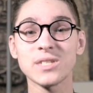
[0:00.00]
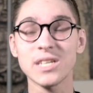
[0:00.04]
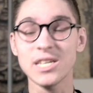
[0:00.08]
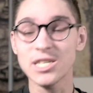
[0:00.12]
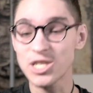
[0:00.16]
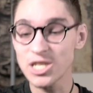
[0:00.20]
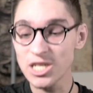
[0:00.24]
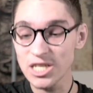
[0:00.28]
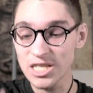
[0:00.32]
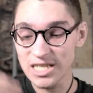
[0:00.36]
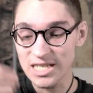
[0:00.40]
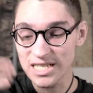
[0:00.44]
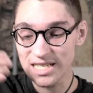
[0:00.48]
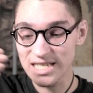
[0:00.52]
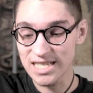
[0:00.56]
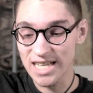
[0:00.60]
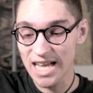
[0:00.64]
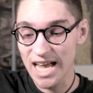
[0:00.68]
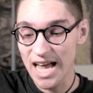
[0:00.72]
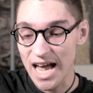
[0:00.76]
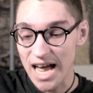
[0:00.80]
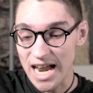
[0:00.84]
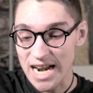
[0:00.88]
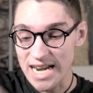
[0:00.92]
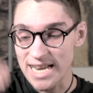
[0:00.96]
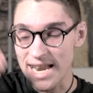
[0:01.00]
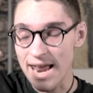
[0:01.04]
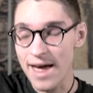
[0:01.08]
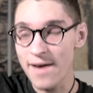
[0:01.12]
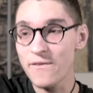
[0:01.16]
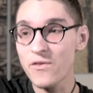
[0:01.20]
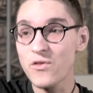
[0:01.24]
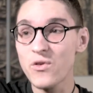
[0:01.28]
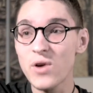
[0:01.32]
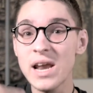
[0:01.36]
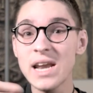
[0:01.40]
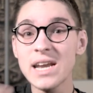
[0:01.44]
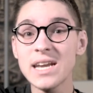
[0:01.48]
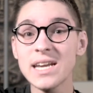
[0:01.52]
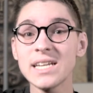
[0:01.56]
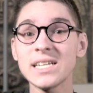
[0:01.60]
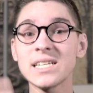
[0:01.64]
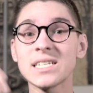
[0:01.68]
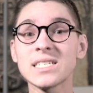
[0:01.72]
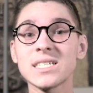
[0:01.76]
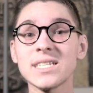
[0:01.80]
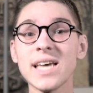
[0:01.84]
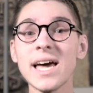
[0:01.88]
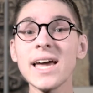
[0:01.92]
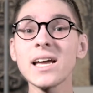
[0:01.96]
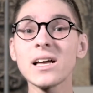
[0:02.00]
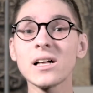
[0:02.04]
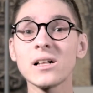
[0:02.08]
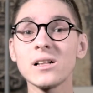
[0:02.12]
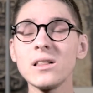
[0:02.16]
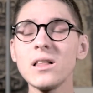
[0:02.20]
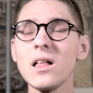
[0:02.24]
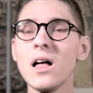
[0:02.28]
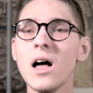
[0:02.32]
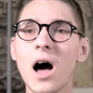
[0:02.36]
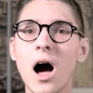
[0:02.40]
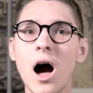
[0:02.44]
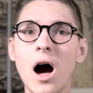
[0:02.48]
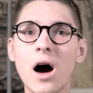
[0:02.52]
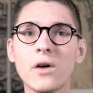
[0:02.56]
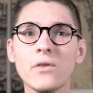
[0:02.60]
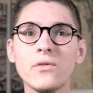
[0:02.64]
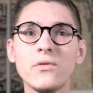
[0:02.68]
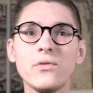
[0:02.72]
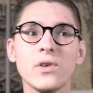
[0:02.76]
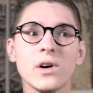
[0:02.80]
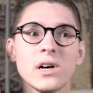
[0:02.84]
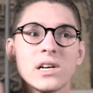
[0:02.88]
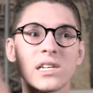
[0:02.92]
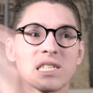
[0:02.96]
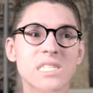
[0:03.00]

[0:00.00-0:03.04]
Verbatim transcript: It's just this never-ending cycle of,